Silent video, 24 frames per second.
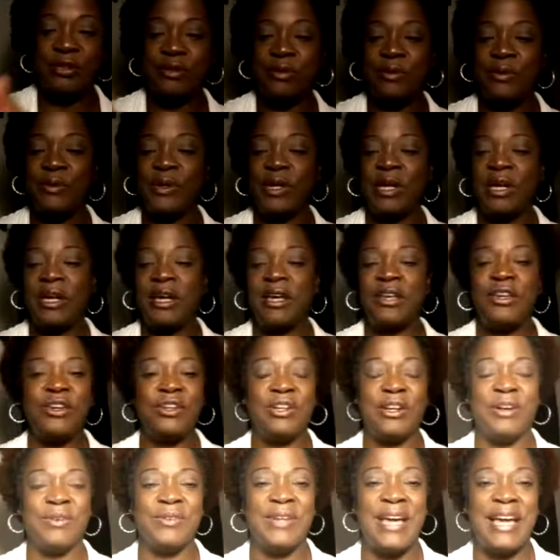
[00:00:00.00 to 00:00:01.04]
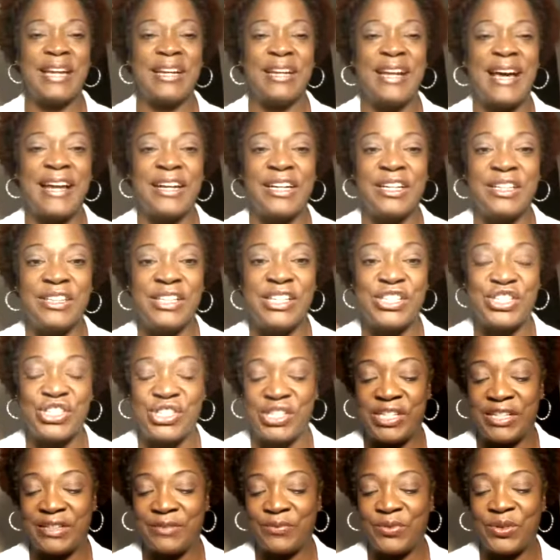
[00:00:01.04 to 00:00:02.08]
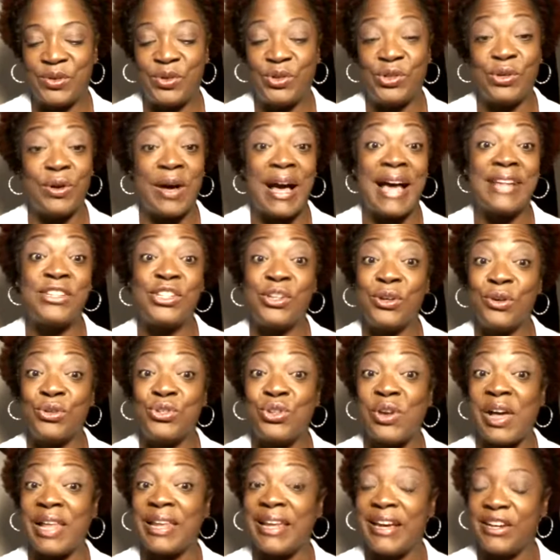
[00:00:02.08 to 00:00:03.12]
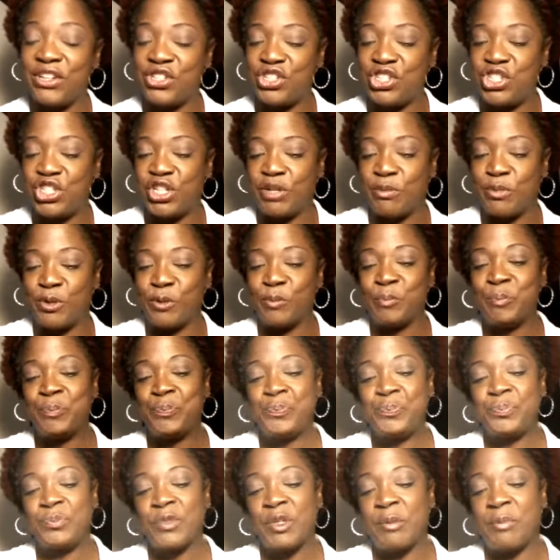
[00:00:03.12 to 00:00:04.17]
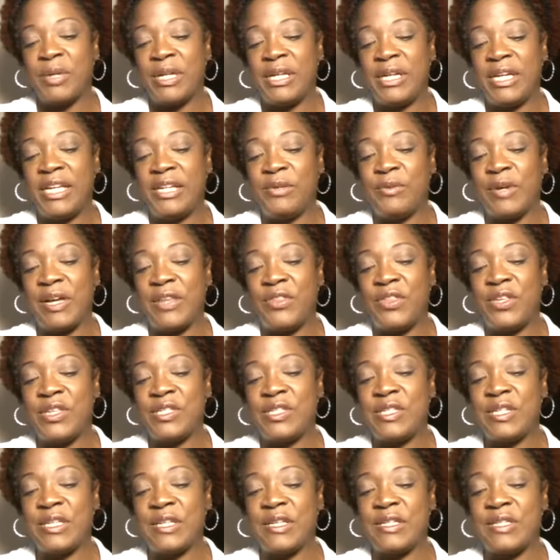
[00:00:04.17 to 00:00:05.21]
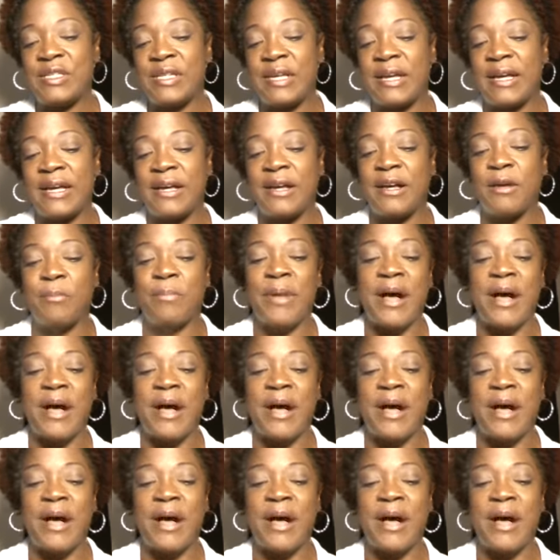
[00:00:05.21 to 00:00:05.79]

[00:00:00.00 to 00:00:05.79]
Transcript: to. You know, not a lot of glistening. You know, I told you I like shimmer. But anyway, this is uh, a